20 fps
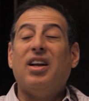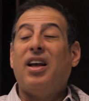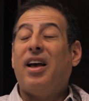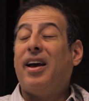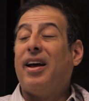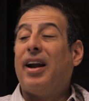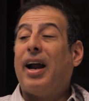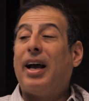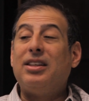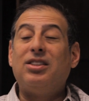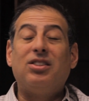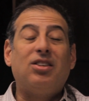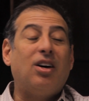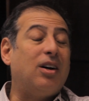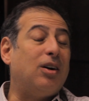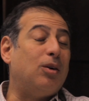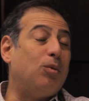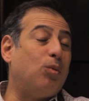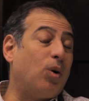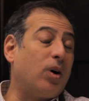And I
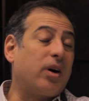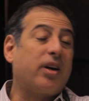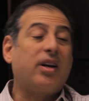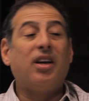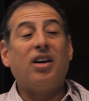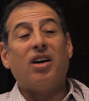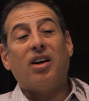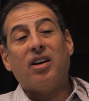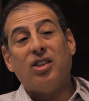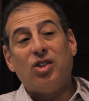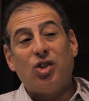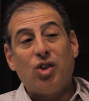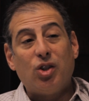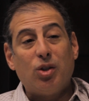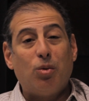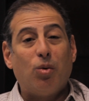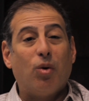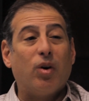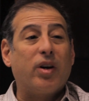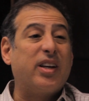started working on a
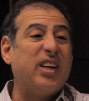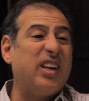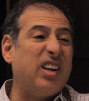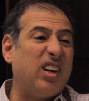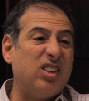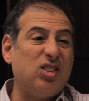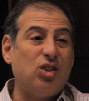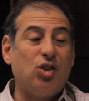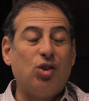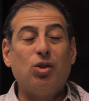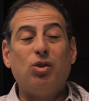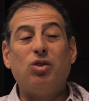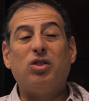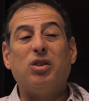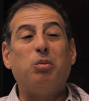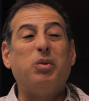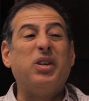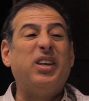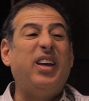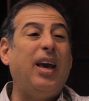shoe, working on shoes,
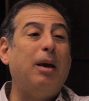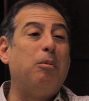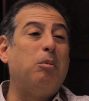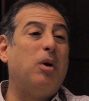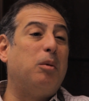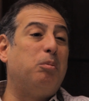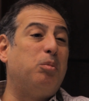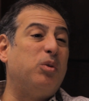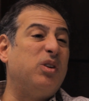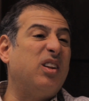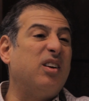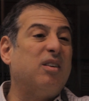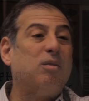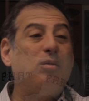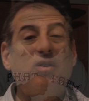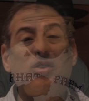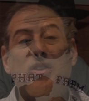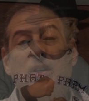and we came up with